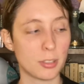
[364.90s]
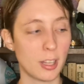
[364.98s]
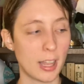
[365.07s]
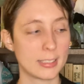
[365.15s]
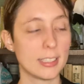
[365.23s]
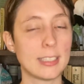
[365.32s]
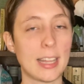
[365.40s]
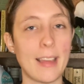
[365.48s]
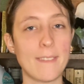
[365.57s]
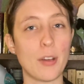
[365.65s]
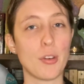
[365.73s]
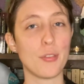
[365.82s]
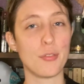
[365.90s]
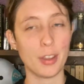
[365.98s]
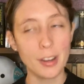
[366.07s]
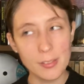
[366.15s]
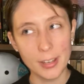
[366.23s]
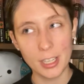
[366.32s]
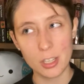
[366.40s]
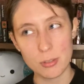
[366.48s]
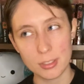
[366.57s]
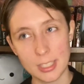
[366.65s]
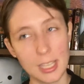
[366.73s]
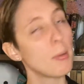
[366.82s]
classes, and I found it very, very
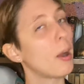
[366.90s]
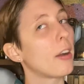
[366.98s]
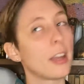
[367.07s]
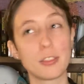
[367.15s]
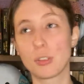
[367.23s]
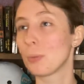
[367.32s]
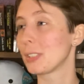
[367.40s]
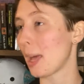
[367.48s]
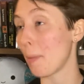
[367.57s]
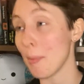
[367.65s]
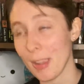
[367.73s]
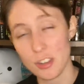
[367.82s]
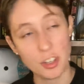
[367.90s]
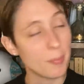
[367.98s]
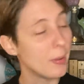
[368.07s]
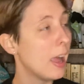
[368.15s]
interesting, but art history was not my major.